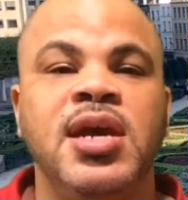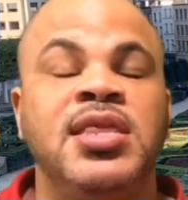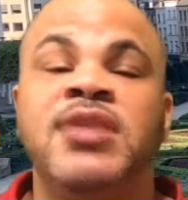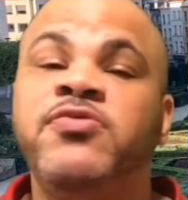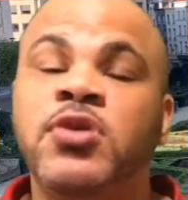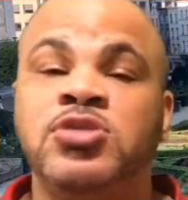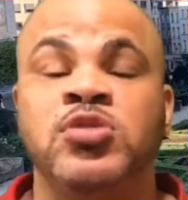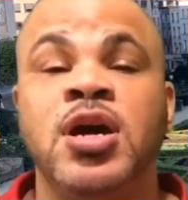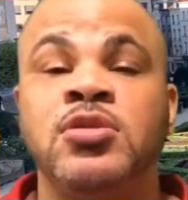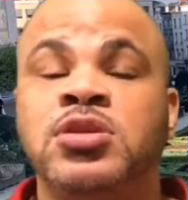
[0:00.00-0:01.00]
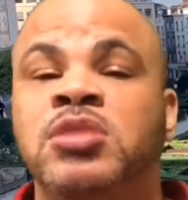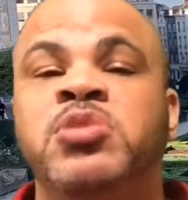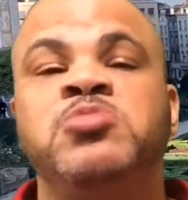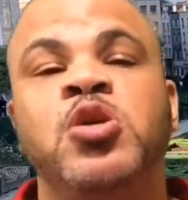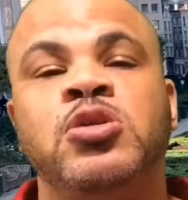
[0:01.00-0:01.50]
That $400 could have
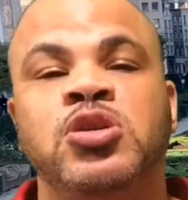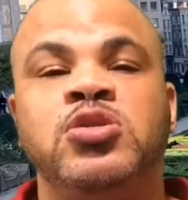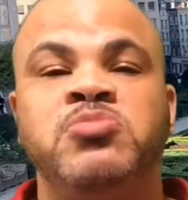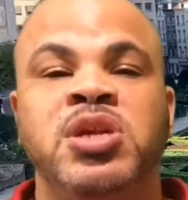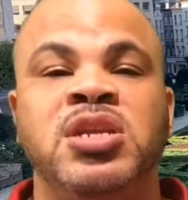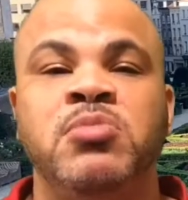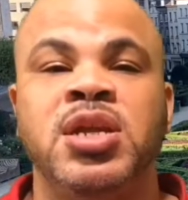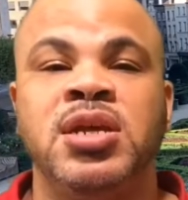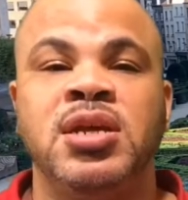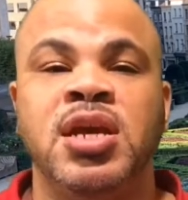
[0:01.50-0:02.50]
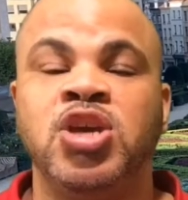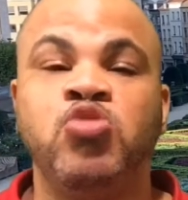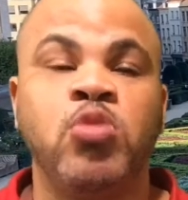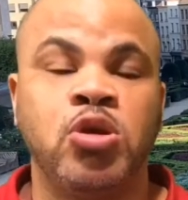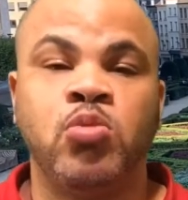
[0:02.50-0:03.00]
been part of your spending money, and you
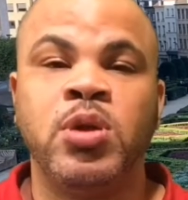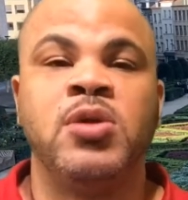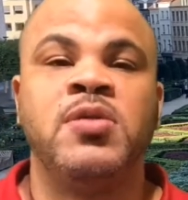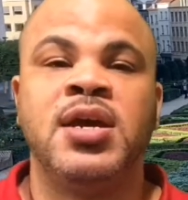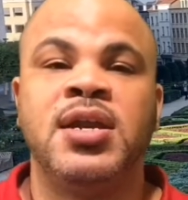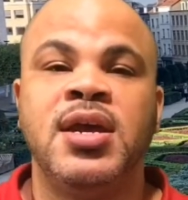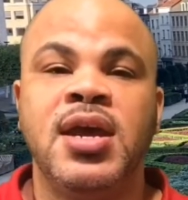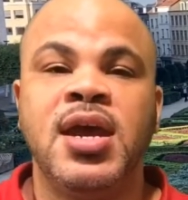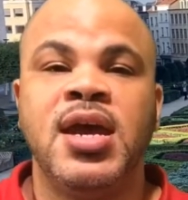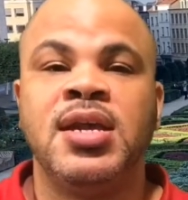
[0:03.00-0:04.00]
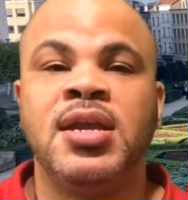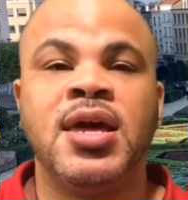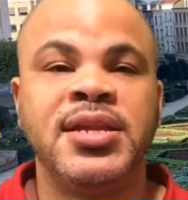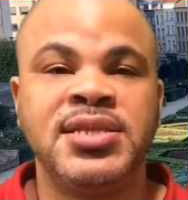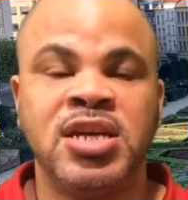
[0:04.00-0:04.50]
weren't aware of that. And a
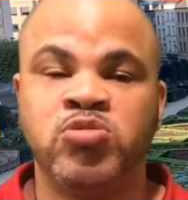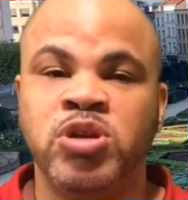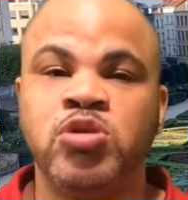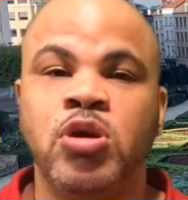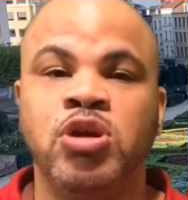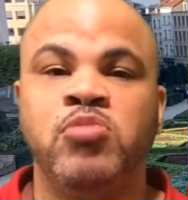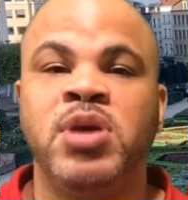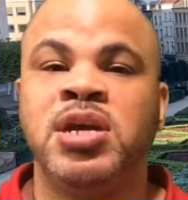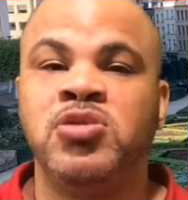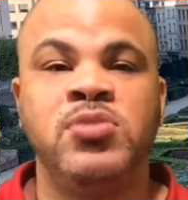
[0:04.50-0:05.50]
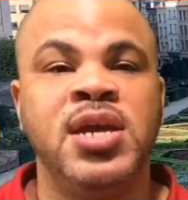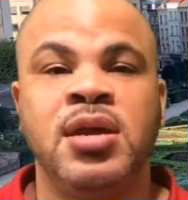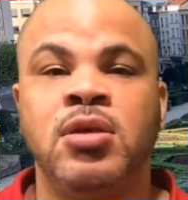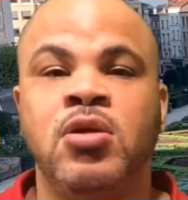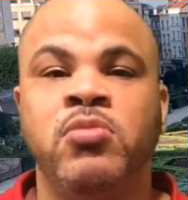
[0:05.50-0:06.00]
lot of times when you call your bank, you
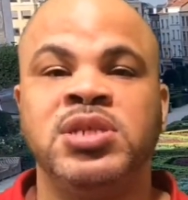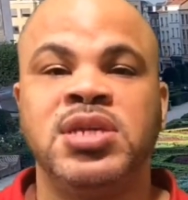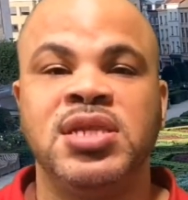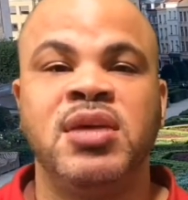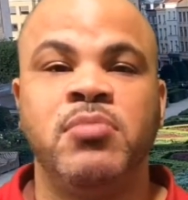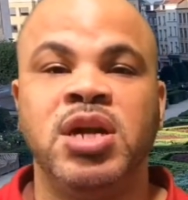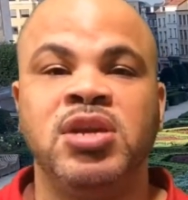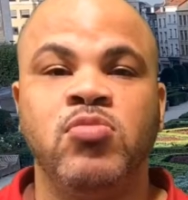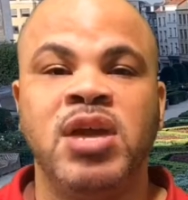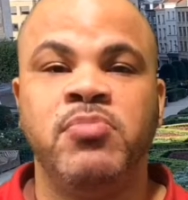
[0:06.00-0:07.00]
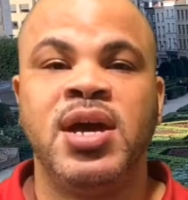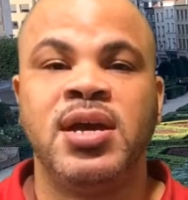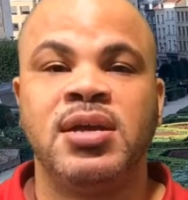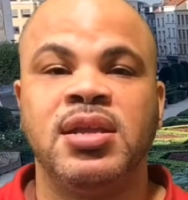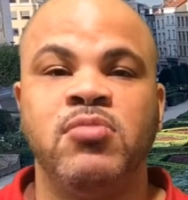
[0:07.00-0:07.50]
can't always get that money right back.
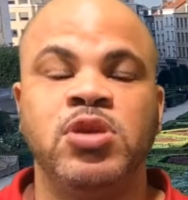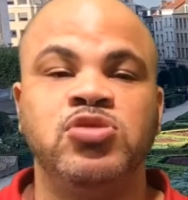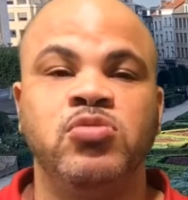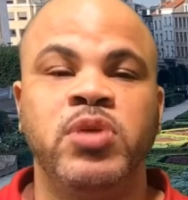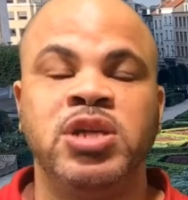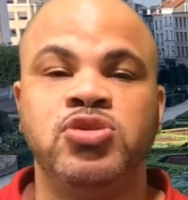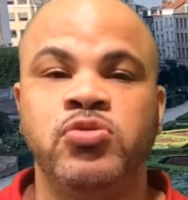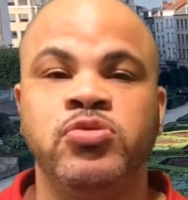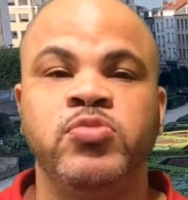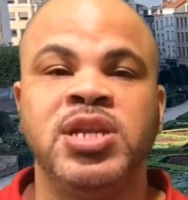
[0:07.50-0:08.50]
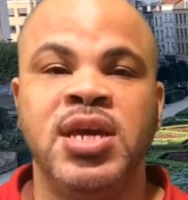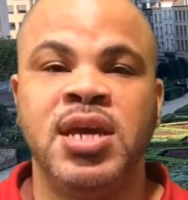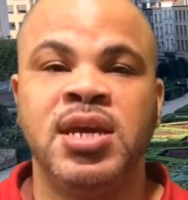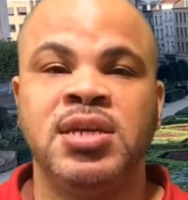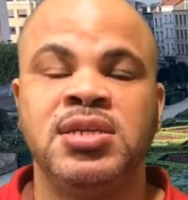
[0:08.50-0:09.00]
They want you to wait 2-3
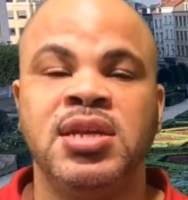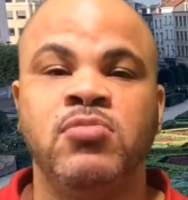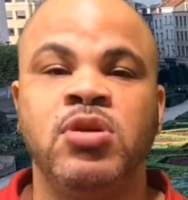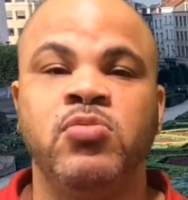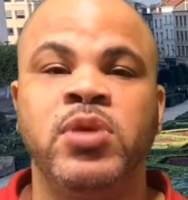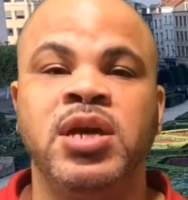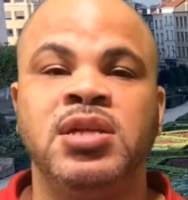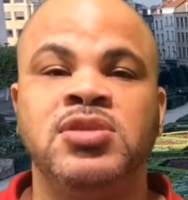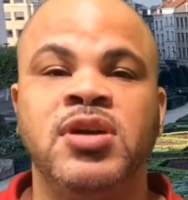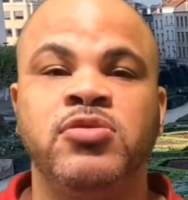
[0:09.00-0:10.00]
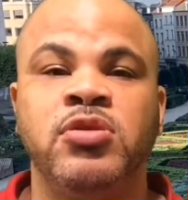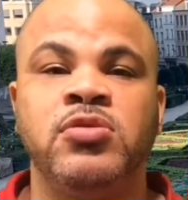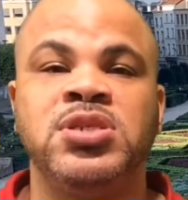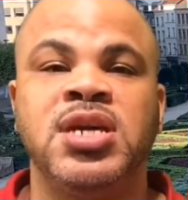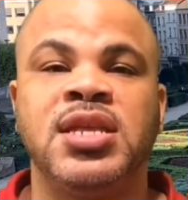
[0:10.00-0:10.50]
days. They want to wait until after you're
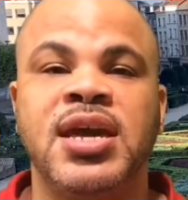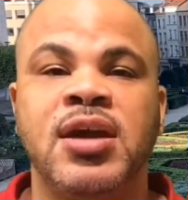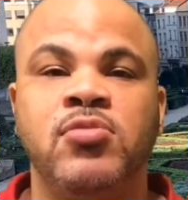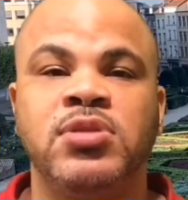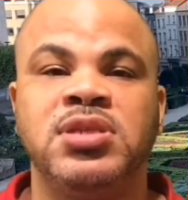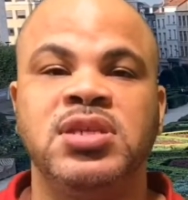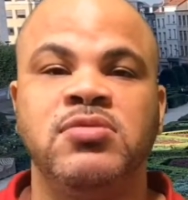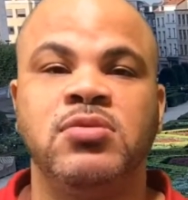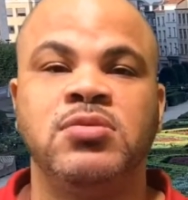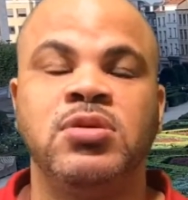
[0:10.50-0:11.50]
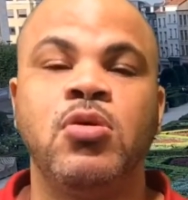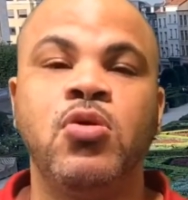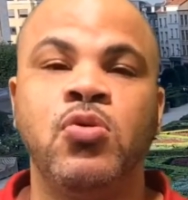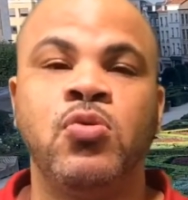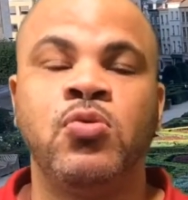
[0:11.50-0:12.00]
checked out to see if there's a
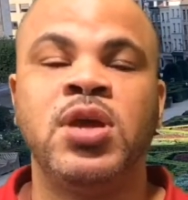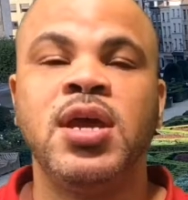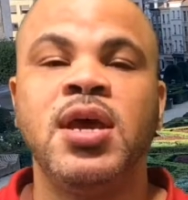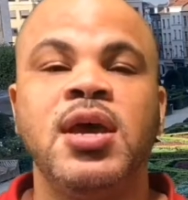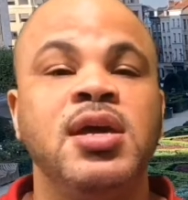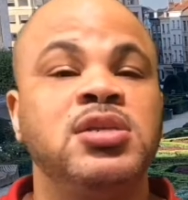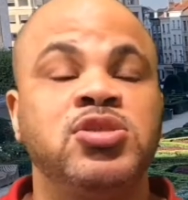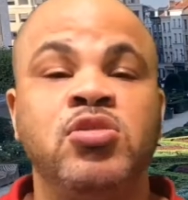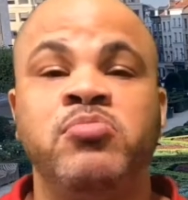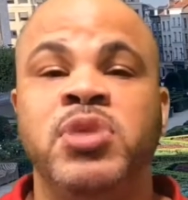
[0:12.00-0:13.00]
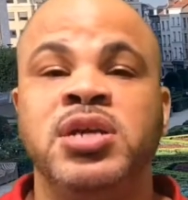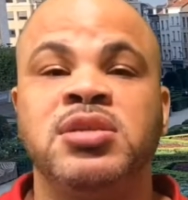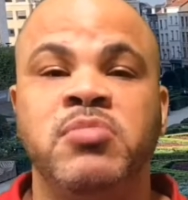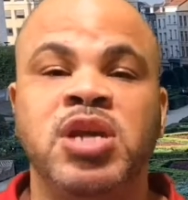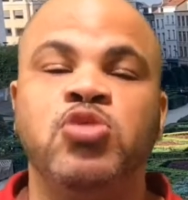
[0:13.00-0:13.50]
hold. Certain banks
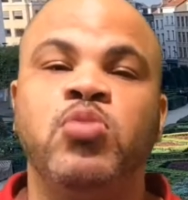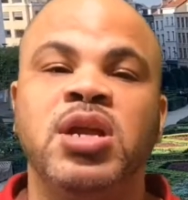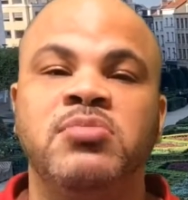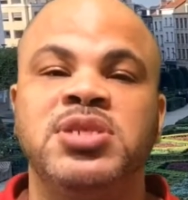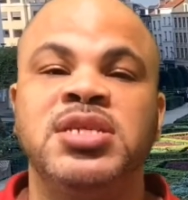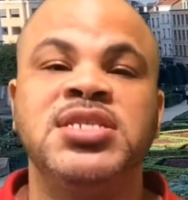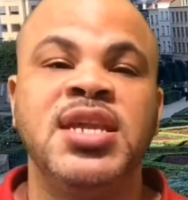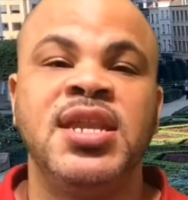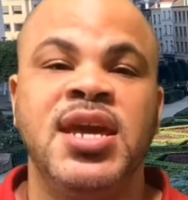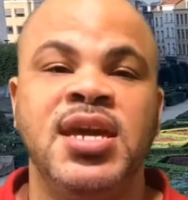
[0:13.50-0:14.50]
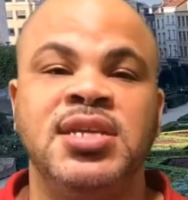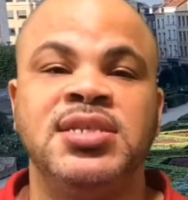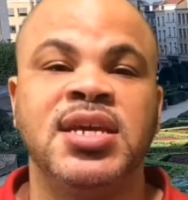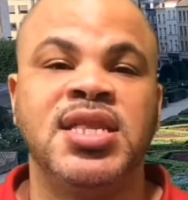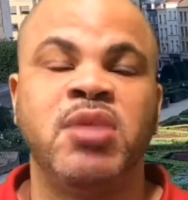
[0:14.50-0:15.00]
can make you wait up to 10 days to
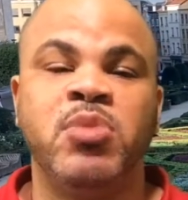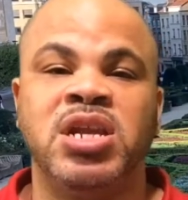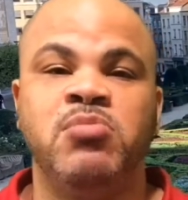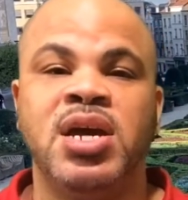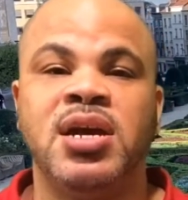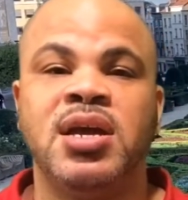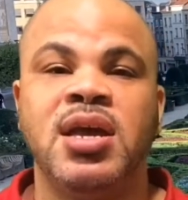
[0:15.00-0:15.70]
get that money back.